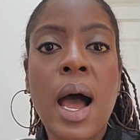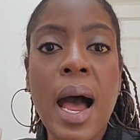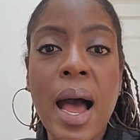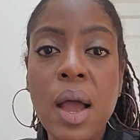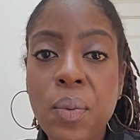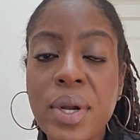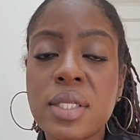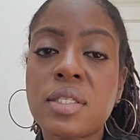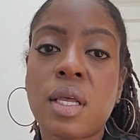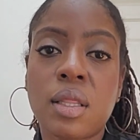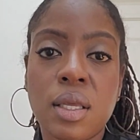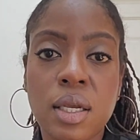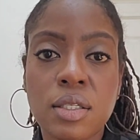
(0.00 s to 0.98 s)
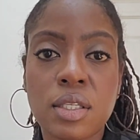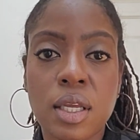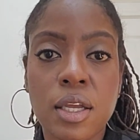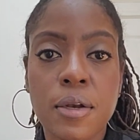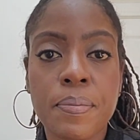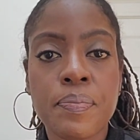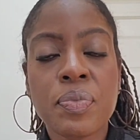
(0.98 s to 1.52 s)
I went to
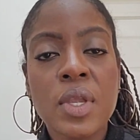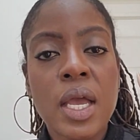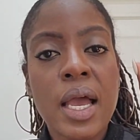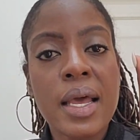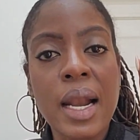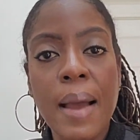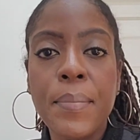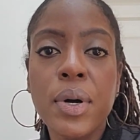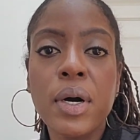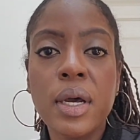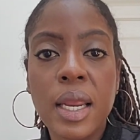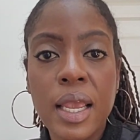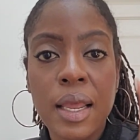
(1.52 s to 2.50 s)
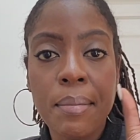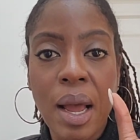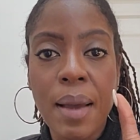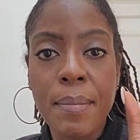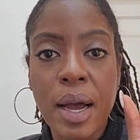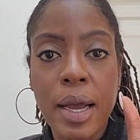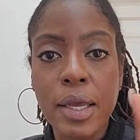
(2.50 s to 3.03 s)
LinkedIn and I put in my
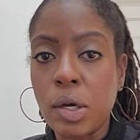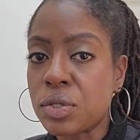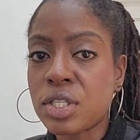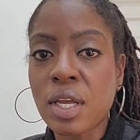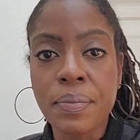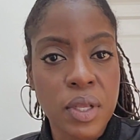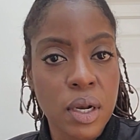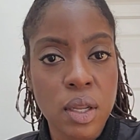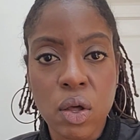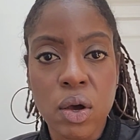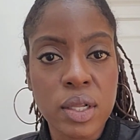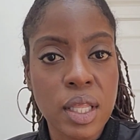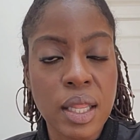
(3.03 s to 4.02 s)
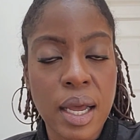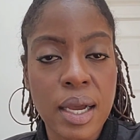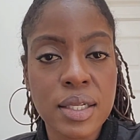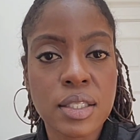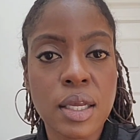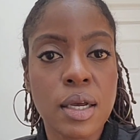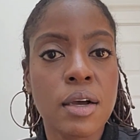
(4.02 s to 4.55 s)
bio something along the
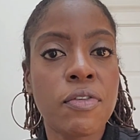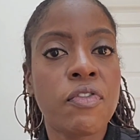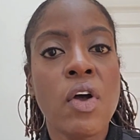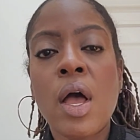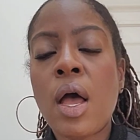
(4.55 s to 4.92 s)
lines of